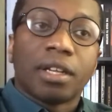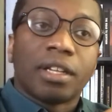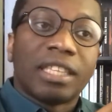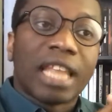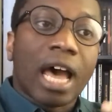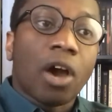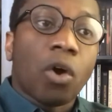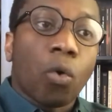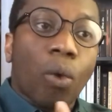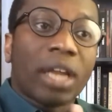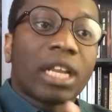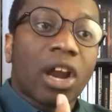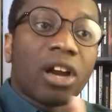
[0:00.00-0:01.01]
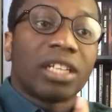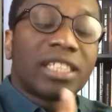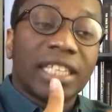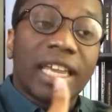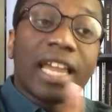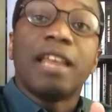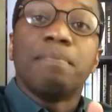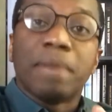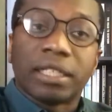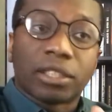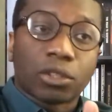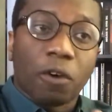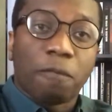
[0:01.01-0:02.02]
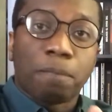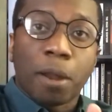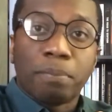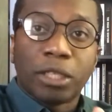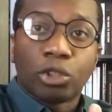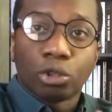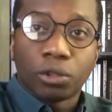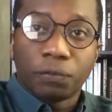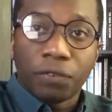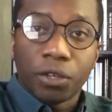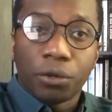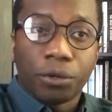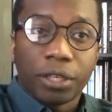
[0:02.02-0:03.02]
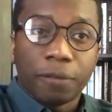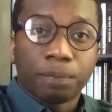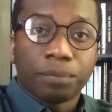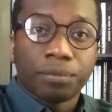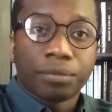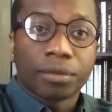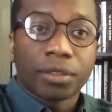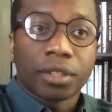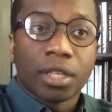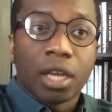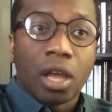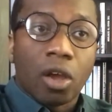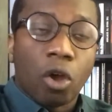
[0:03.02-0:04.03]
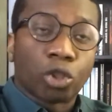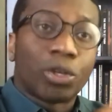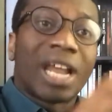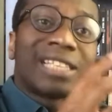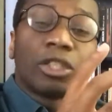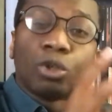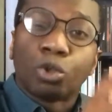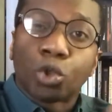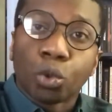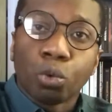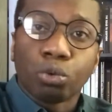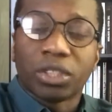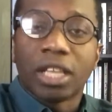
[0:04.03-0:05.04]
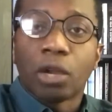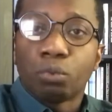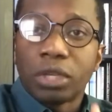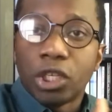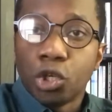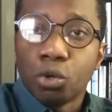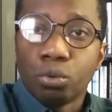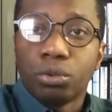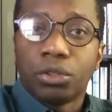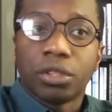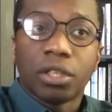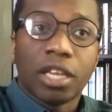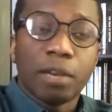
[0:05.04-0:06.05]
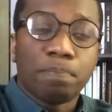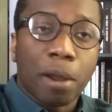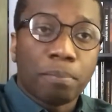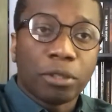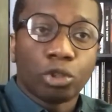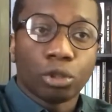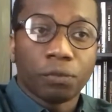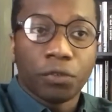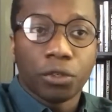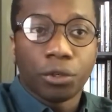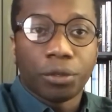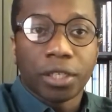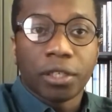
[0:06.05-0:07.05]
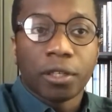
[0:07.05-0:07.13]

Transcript: Now, what are the elements of public choice theory? Or should I say the tools that we use in public choice theory?